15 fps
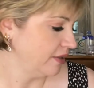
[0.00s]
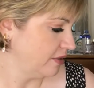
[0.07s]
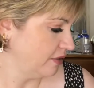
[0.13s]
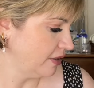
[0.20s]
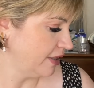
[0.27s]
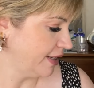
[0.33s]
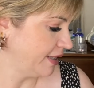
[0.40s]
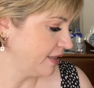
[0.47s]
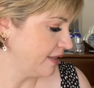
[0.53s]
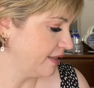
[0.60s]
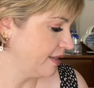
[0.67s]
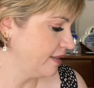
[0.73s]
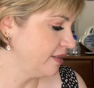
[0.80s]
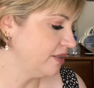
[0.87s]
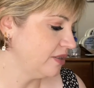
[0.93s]
All
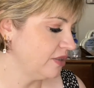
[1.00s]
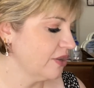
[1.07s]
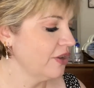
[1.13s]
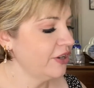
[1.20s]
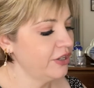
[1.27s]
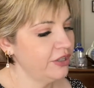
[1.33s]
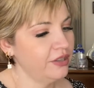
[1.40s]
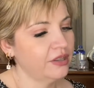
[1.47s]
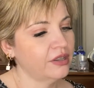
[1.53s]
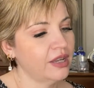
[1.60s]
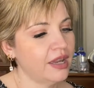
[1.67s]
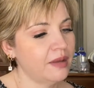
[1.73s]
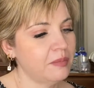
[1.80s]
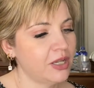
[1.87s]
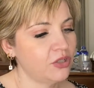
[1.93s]
right, so
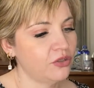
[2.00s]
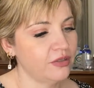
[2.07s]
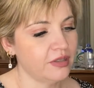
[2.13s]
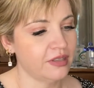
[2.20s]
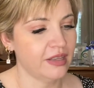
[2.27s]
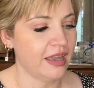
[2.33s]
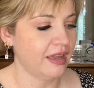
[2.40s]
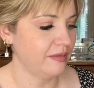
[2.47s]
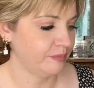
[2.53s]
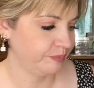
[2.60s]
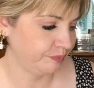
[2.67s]
how much is that?